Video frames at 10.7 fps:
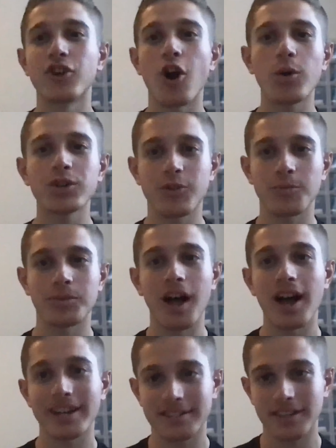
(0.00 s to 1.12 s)
and you're always
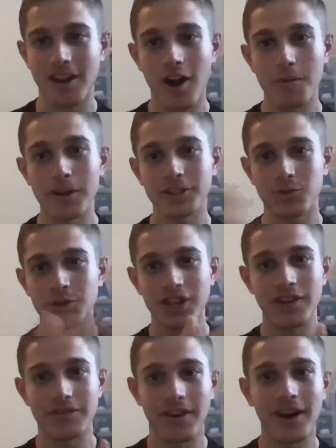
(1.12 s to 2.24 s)
replying to comments, which
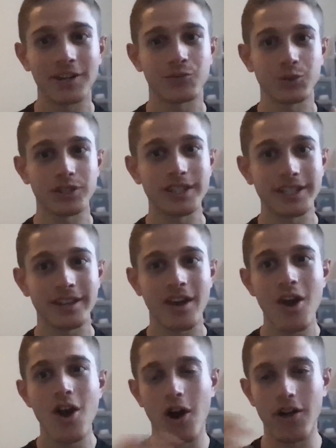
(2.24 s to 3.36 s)
I find really
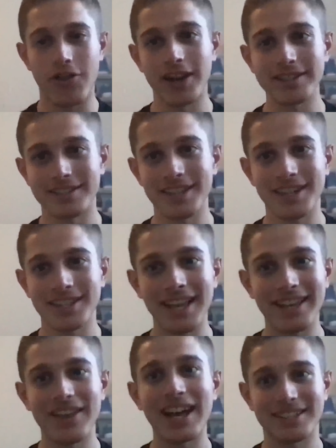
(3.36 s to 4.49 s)
authentic.
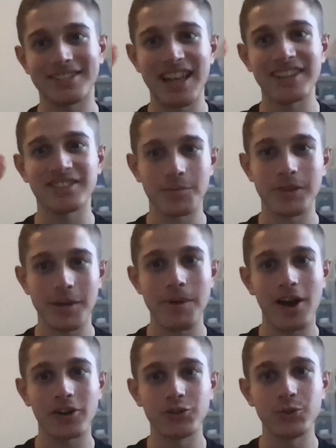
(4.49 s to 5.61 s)
Like that's something
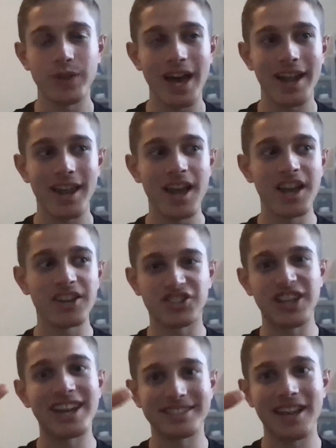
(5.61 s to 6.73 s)
about you that
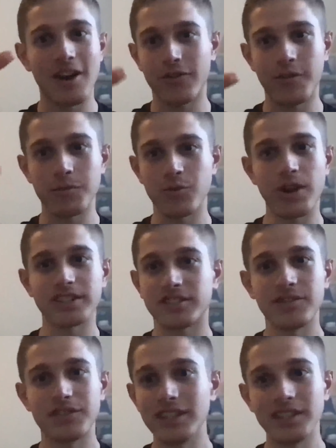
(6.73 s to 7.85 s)
stands out from the rest
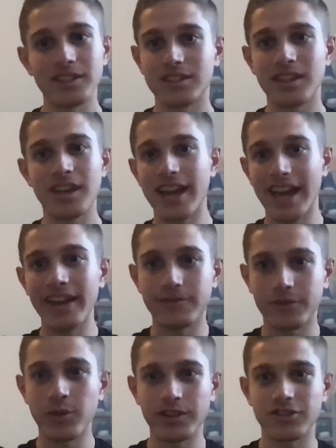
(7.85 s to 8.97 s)
of these
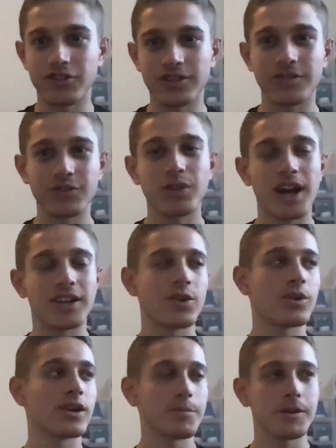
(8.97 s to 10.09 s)
influencers, if you kind of
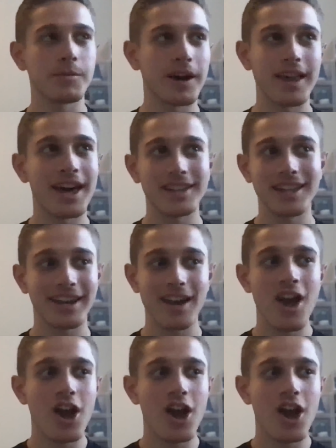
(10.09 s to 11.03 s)
know what I mean by that. Like,